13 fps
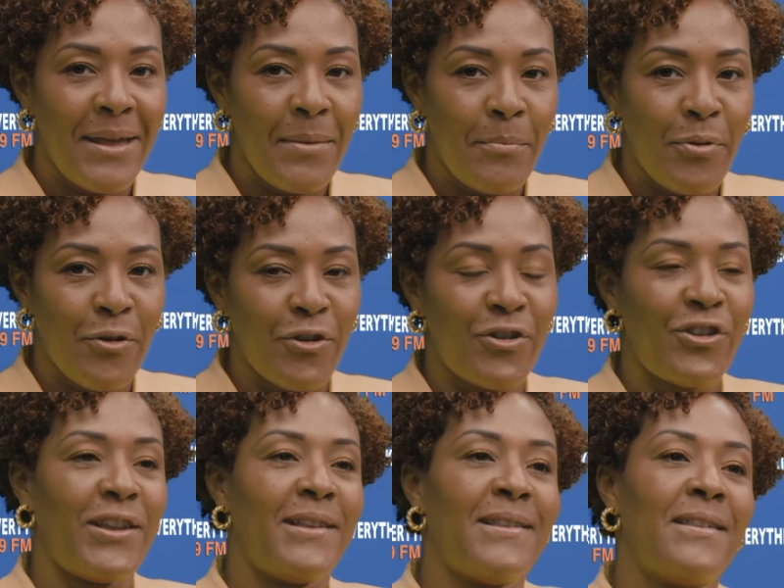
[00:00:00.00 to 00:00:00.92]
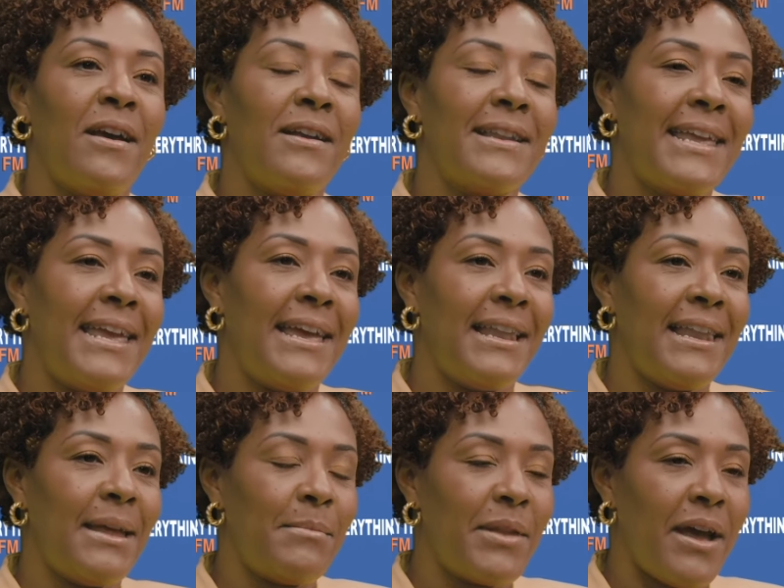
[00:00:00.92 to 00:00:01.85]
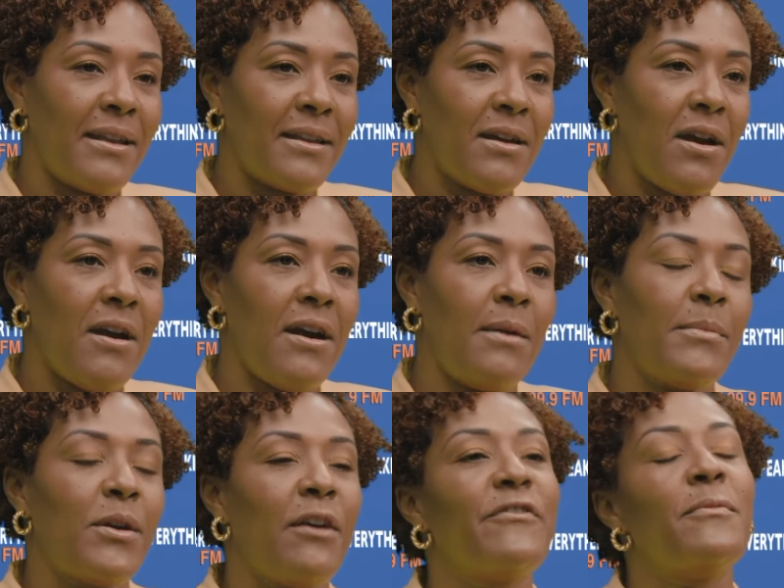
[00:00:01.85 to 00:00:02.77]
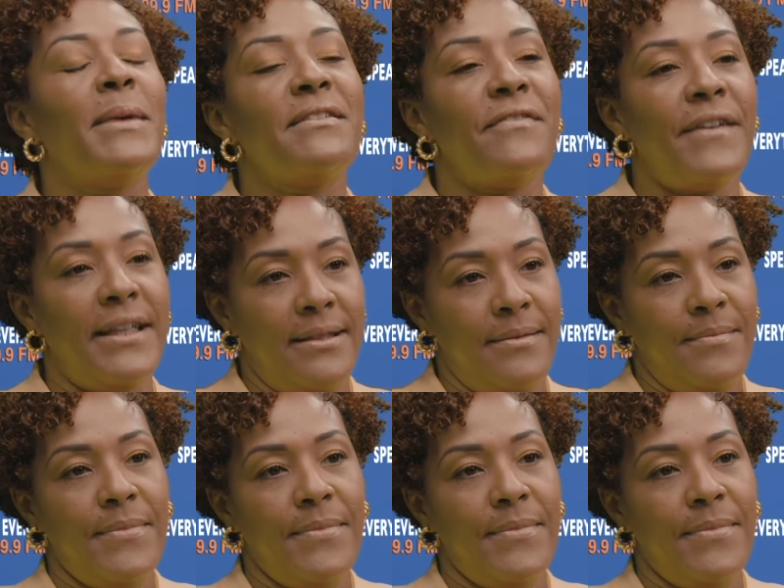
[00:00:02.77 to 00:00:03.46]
purchase on KLM.com, mm-hmm. government fell.